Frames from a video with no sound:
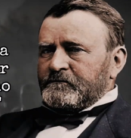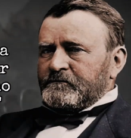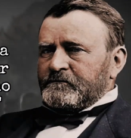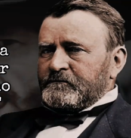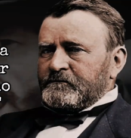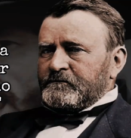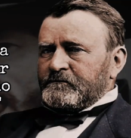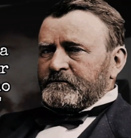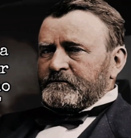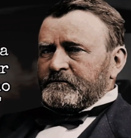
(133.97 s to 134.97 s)

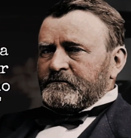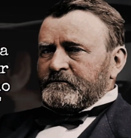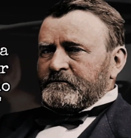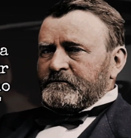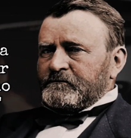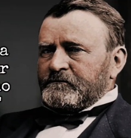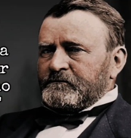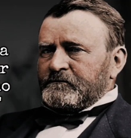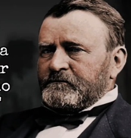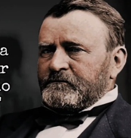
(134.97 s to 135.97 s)

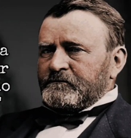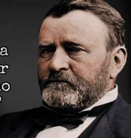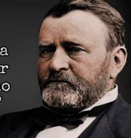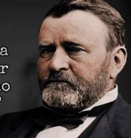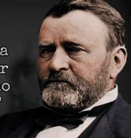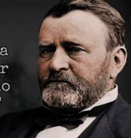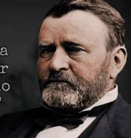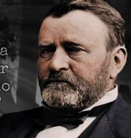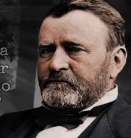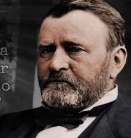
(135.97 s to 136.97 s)

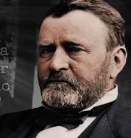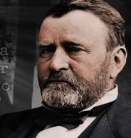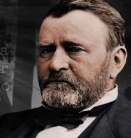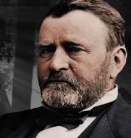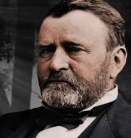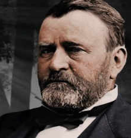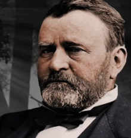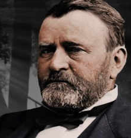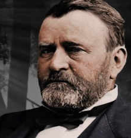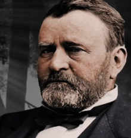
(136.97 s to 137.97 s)

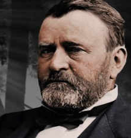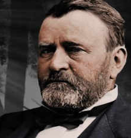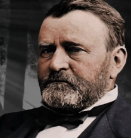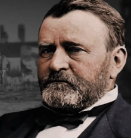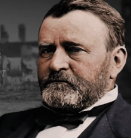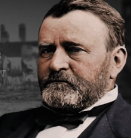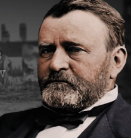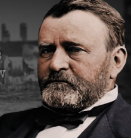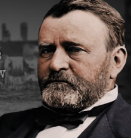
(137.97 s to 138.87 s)
(no one is talking)